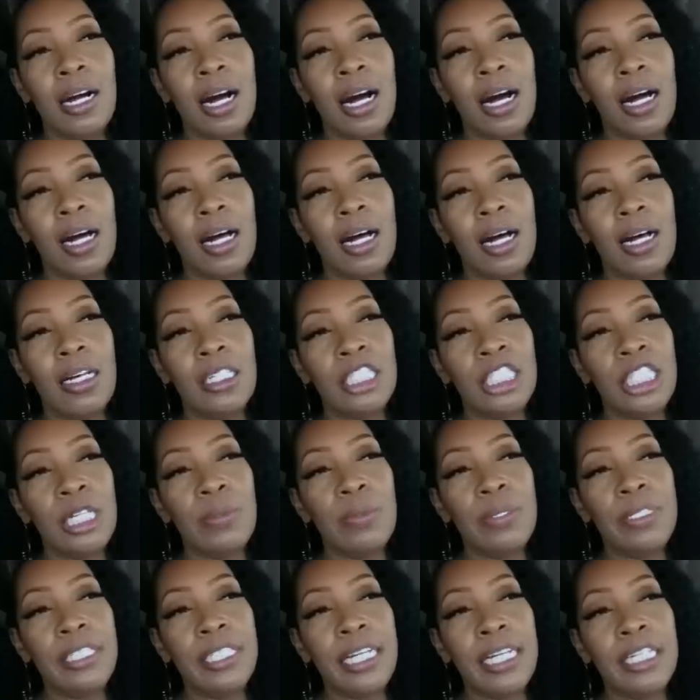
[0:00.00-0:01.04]
uh, she
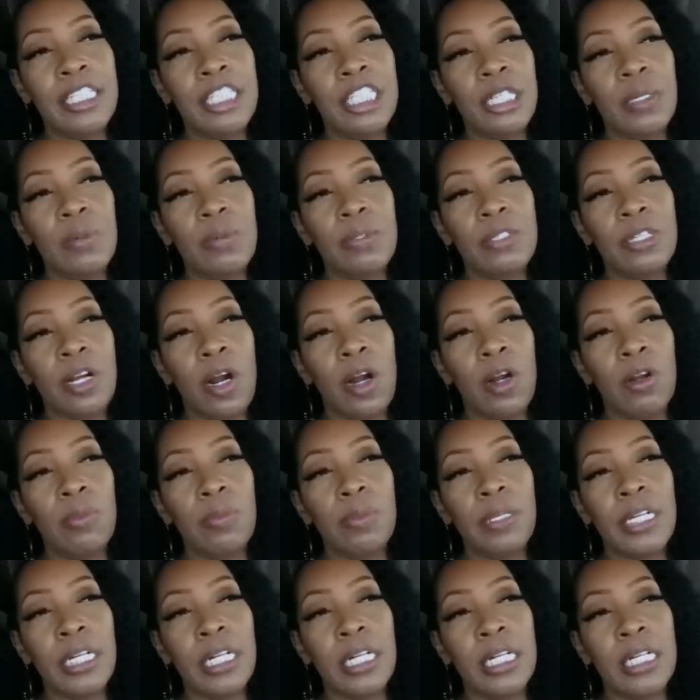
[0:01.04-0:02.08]
was saying that she was hurt
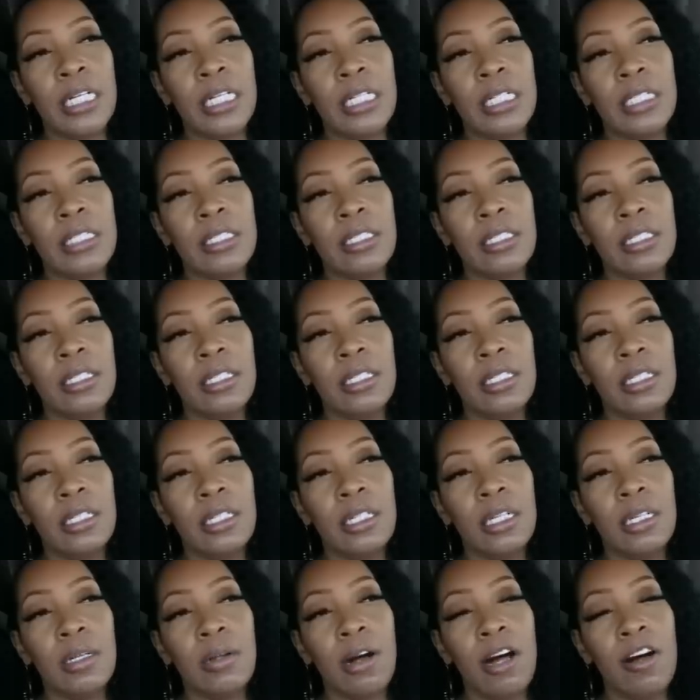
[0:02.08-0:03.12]
because
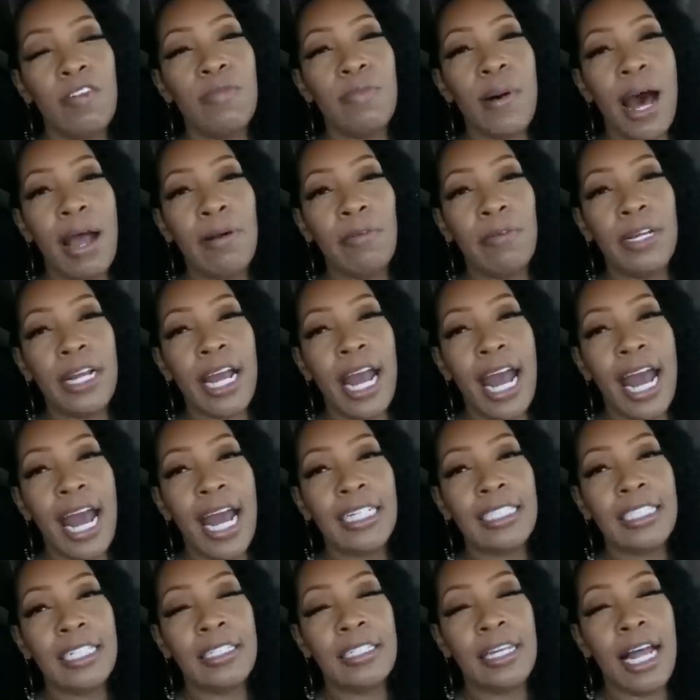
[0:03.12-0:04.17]
of my
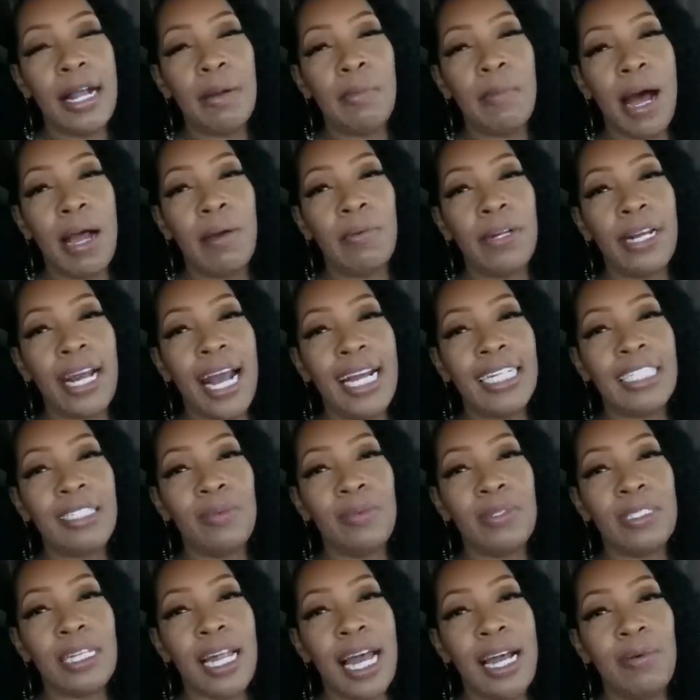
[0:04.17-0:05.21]
reaction. Like my reaction
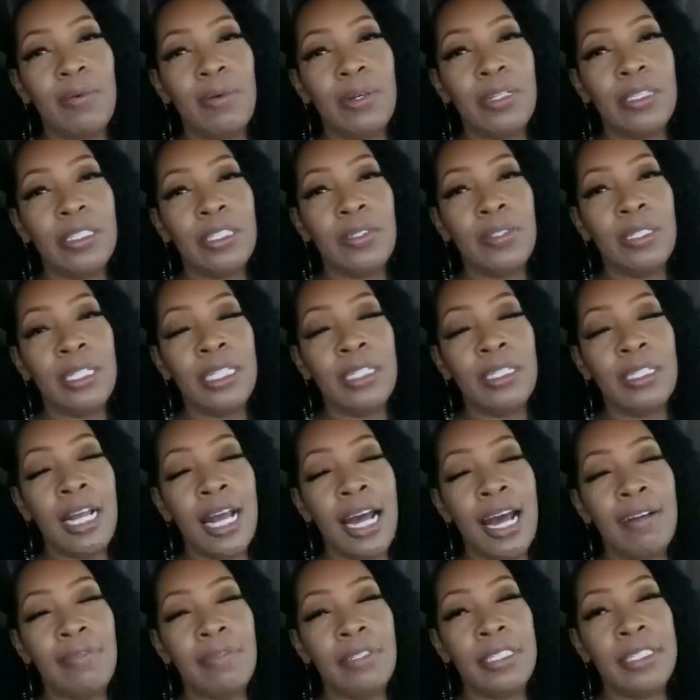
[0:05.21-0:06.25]
was like, well, you didn't
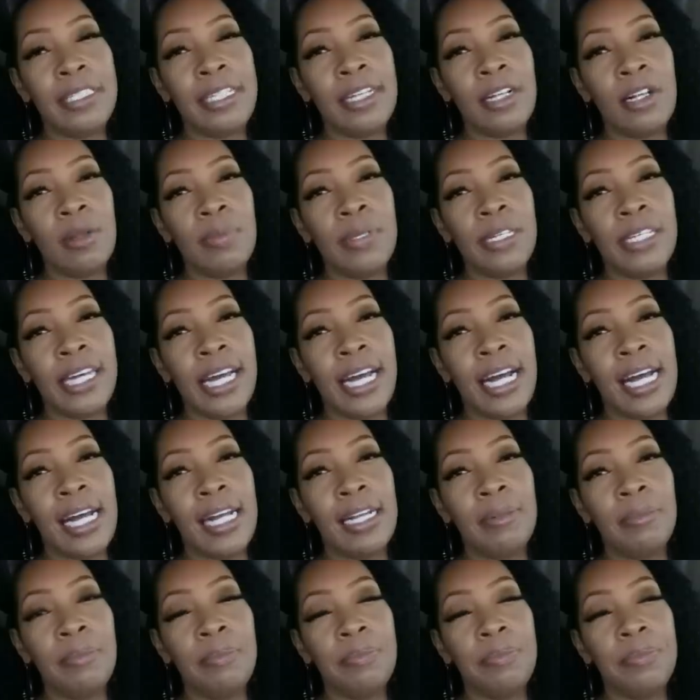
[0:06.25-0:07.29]
have to tell me that.
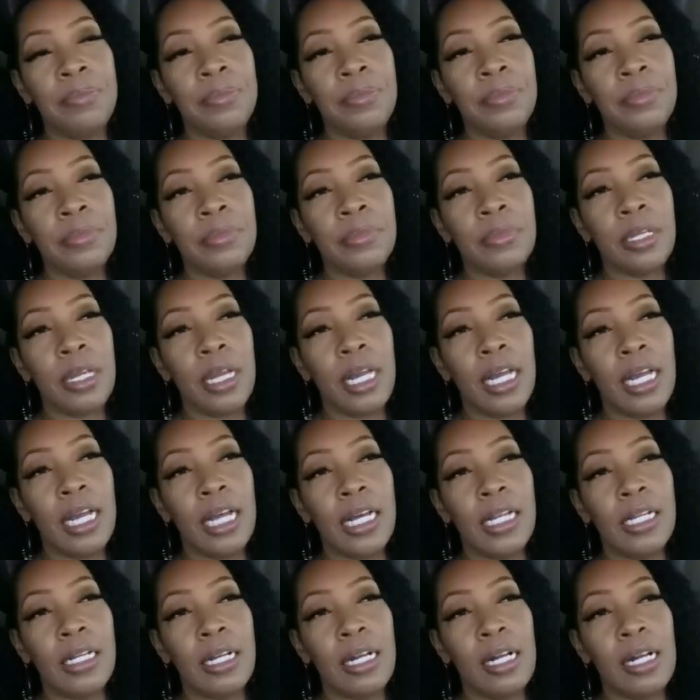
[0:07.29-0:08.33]

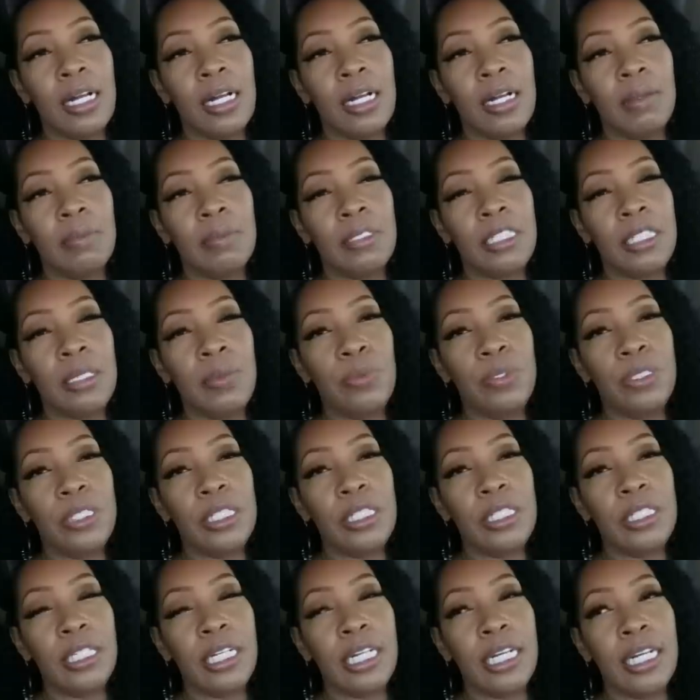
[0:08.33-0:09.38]
And um, she was
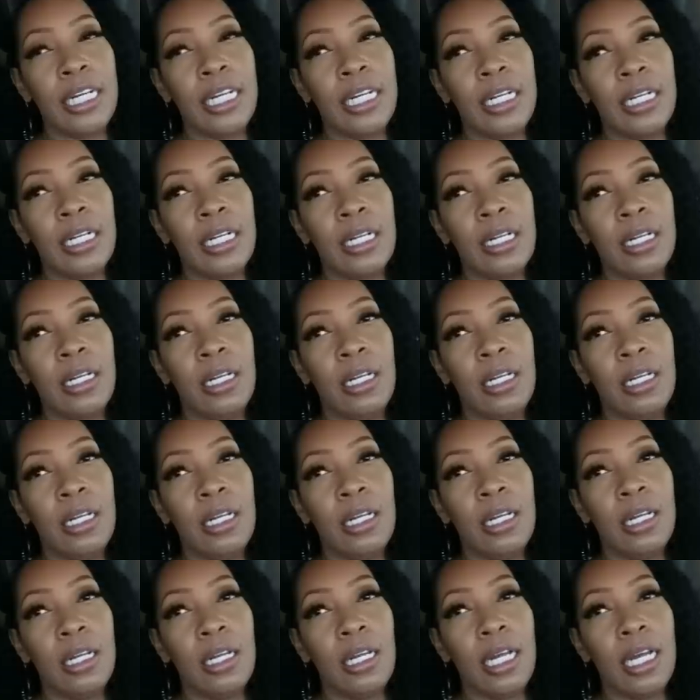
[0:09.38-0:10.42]
just saying,
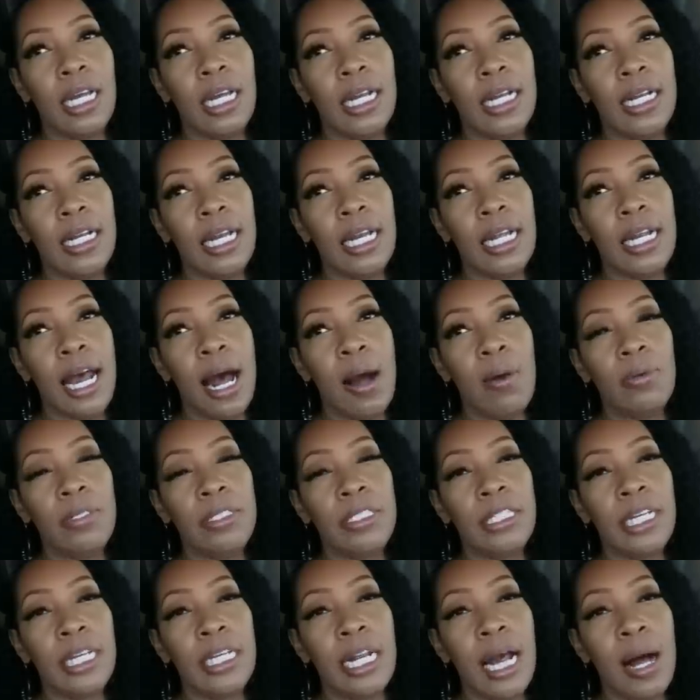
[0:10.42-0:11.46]
and and I
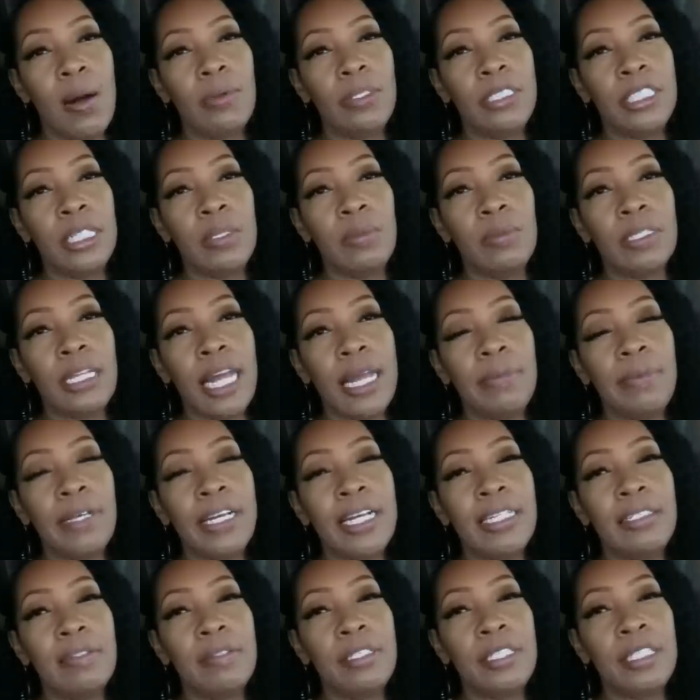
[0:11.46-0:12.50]
was and I was she was like
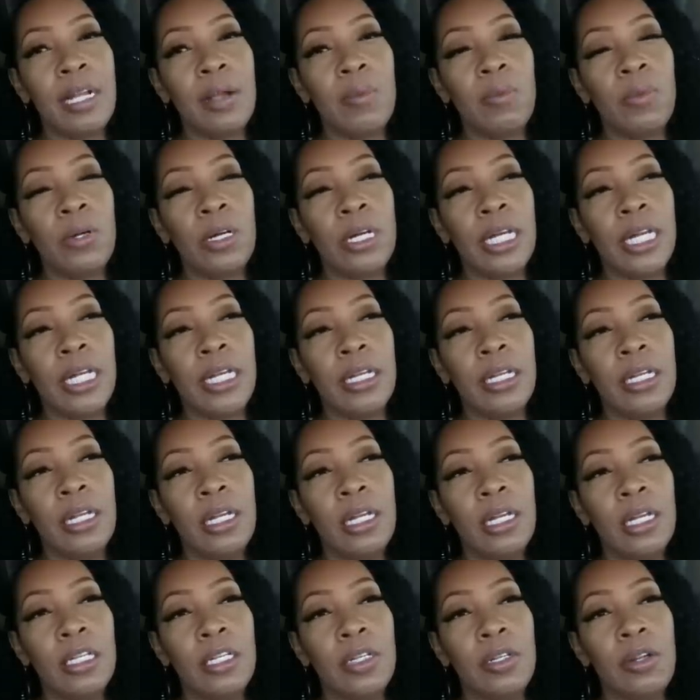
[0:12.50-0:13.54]
because if someone
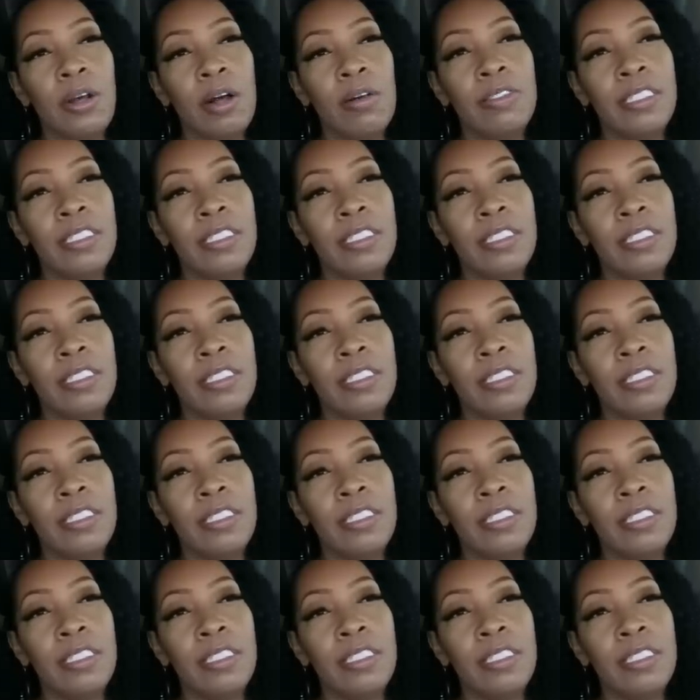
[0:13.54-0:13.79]
you know if